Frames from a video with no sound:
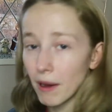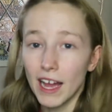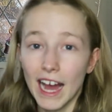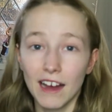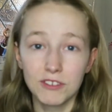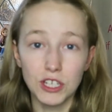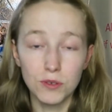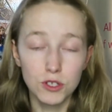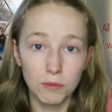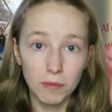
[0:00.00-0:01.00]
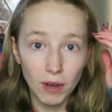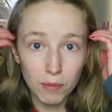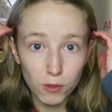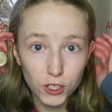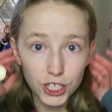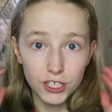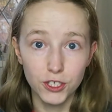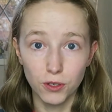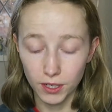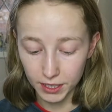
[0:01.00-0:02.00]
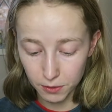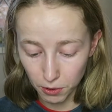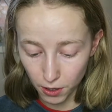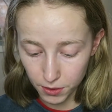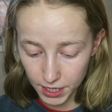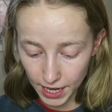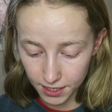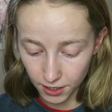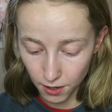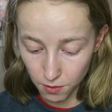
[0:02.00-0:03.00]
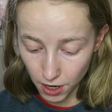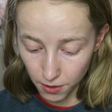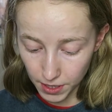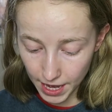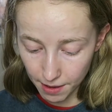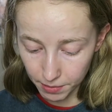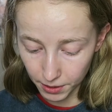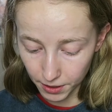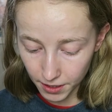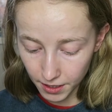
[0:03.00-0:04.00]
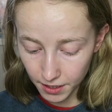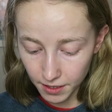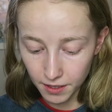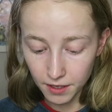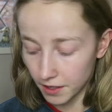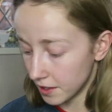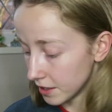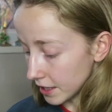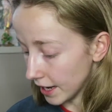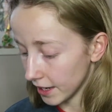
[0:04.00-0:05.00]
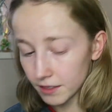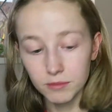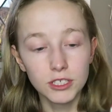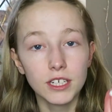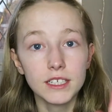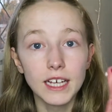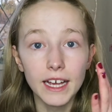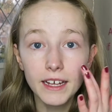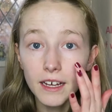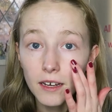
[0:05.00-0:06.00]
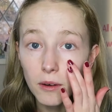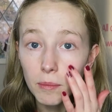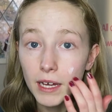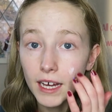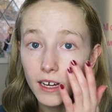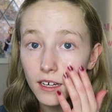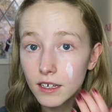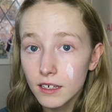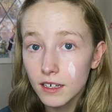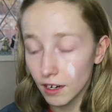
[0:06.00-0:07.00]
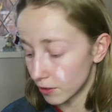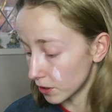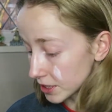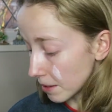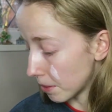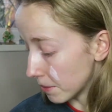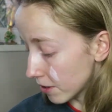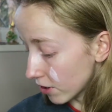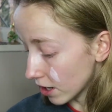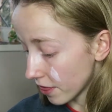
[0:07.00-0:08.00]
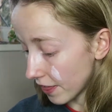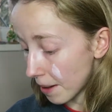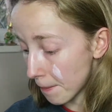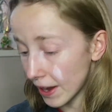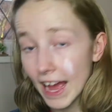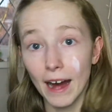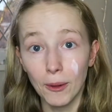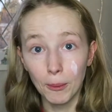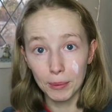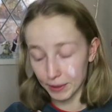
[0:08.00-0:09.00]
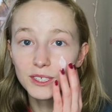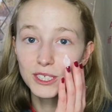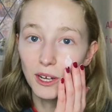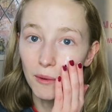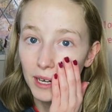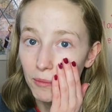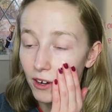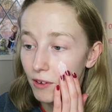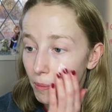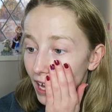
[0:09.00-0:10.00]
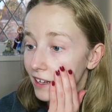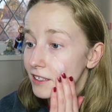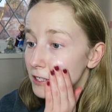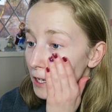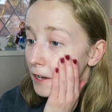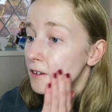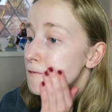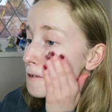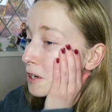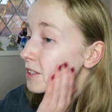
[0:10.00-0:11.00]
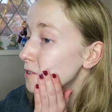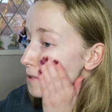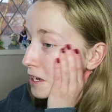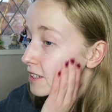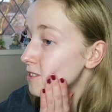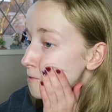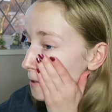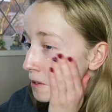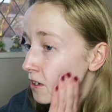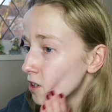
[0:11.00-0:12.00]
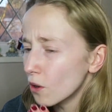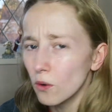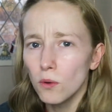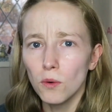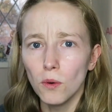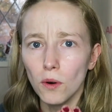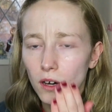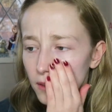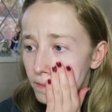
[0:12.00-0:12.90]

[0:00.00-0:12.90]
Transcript: I might have to use some of my brushes during this process. I don't know yet, but yeah, I'm just gonna take a little bit. I forgot to get my mirror. That might help. She's got one in one of her palettes, so I'll use this. Oh,